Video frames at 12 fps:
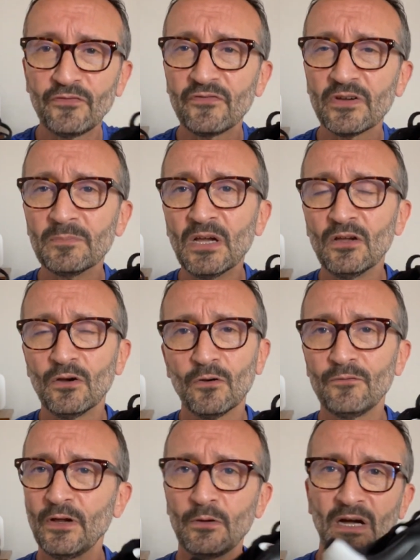of them,
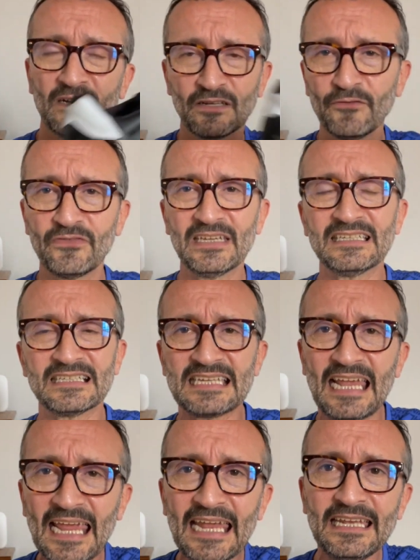although I don't think there's
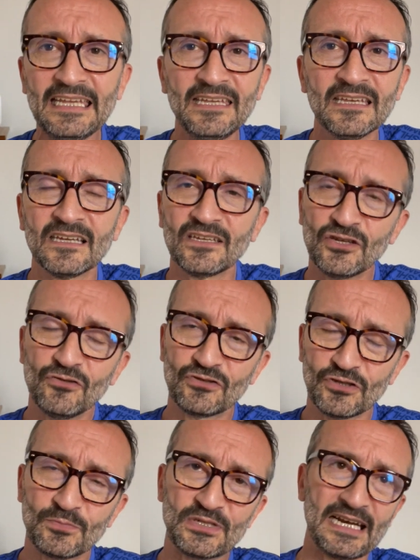any
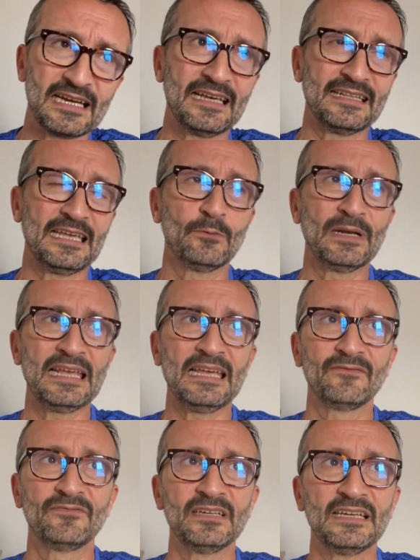YouTube channel out there when they
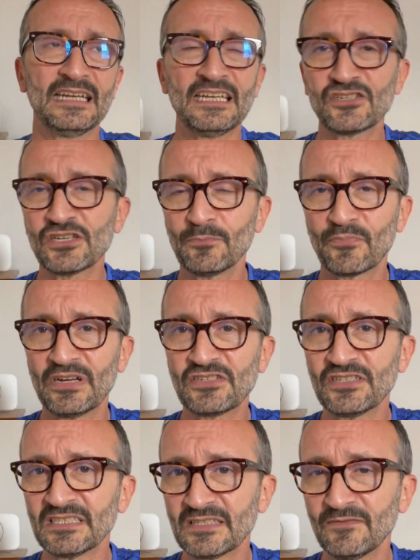have initial
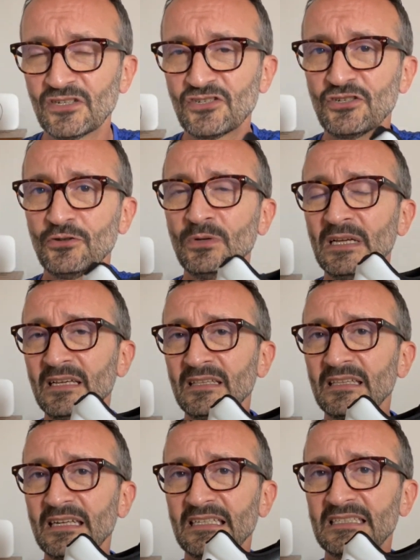impressions of a shoe
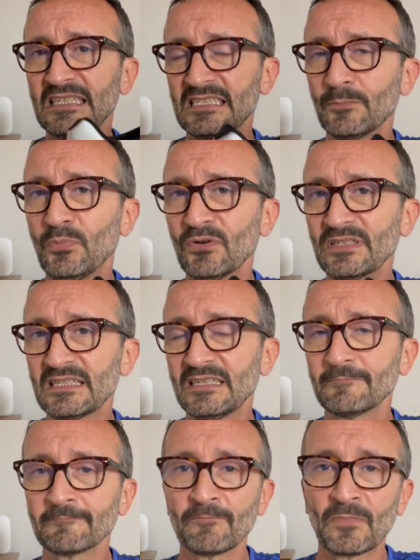that it's disappointing
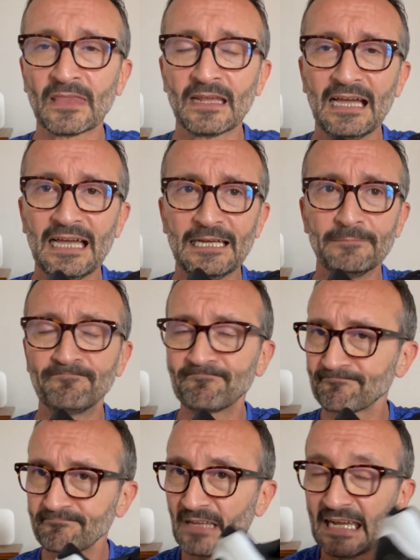
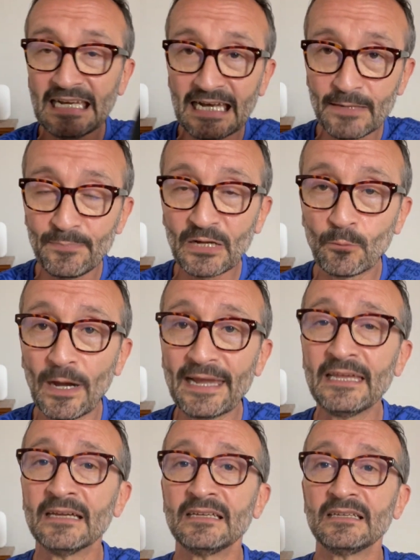in any big way.
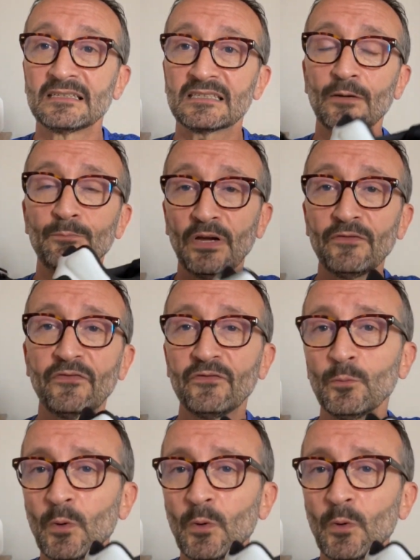So both of them were